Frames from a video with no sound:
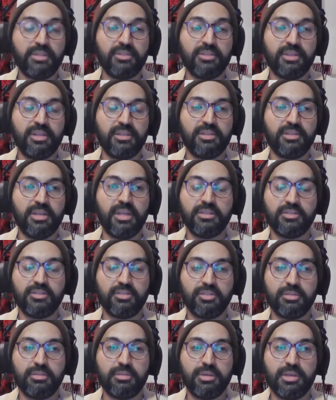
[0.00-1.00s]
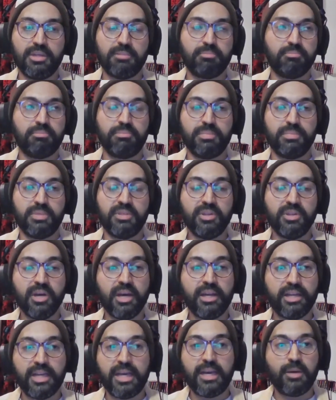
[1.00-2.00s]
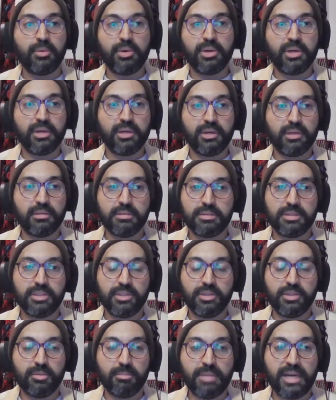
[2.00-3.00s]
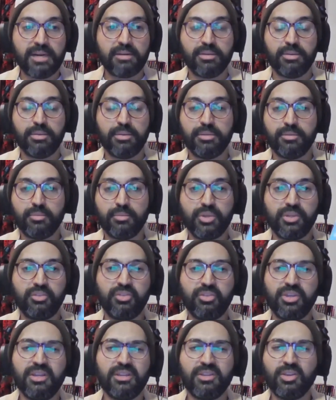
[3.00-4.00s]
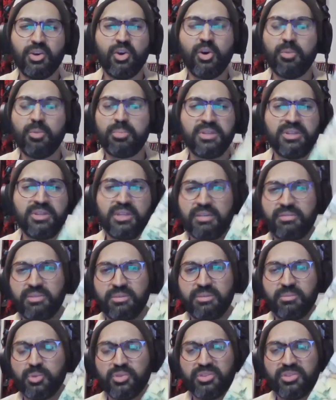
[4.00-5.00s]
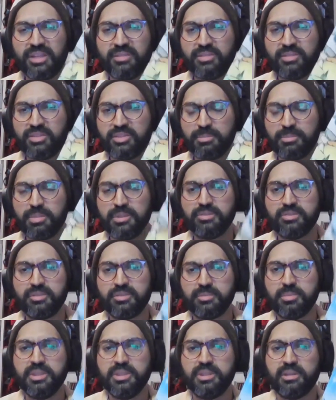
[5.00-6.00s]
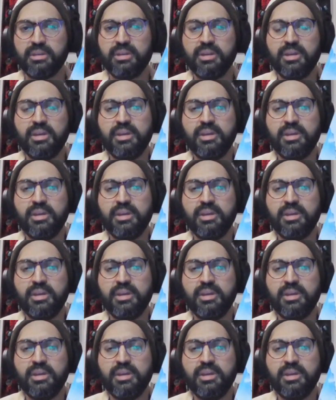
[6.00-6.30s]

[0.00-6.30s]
into a 9 hour marathon, which the Hobbit never was never supposed to be.